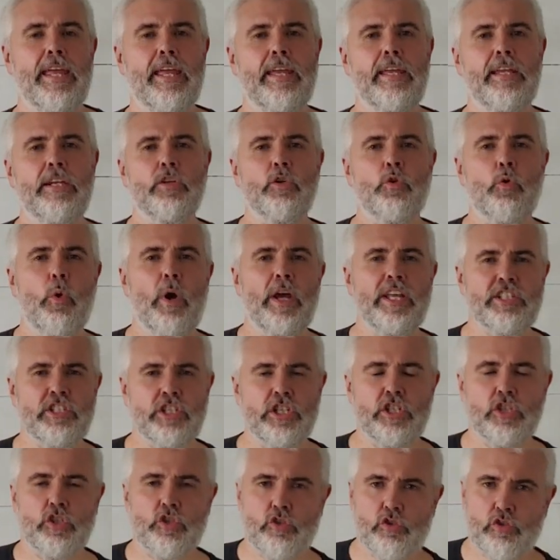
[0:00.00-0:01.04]
In
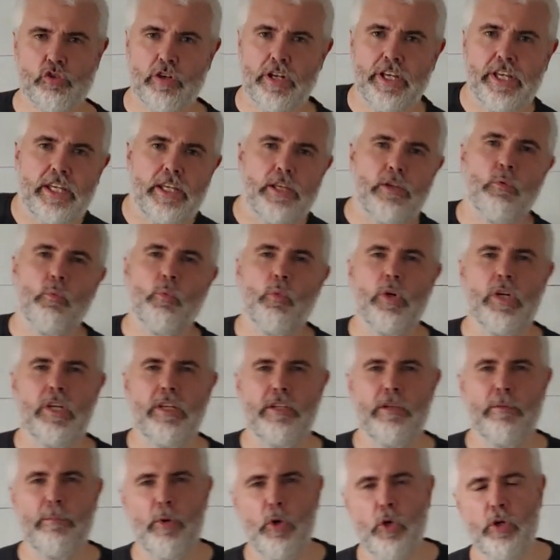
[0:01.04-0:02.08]
question three, one
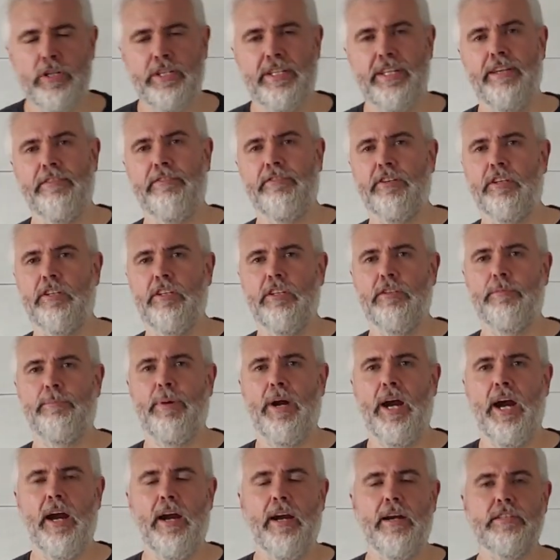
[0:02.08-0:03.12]
of the more difficult
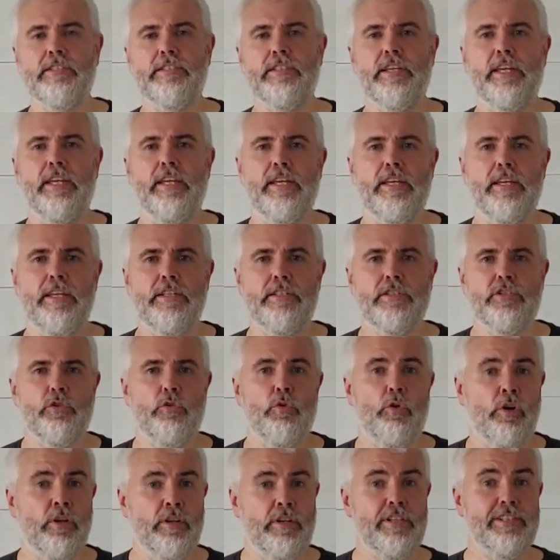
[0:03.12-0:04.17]
parts is
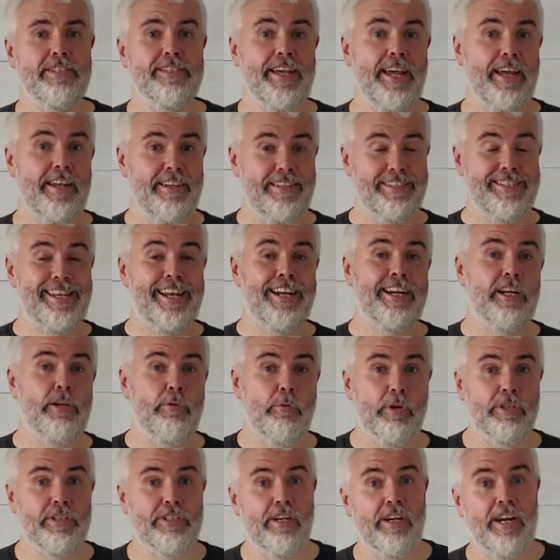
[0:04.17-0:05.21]
to understand exactly
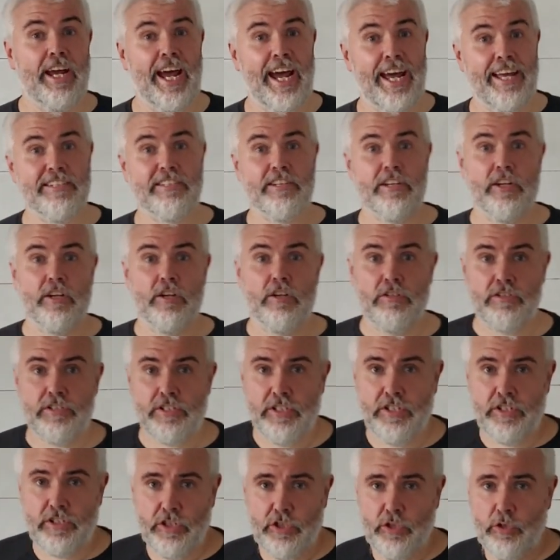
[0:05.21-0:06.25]
what they're asking us
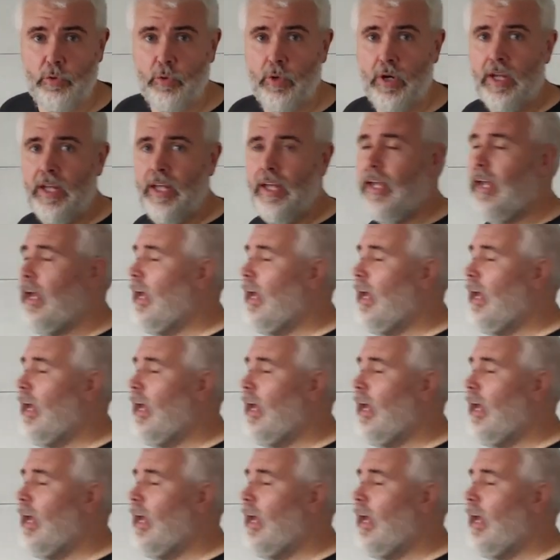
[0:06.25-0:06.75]
to do.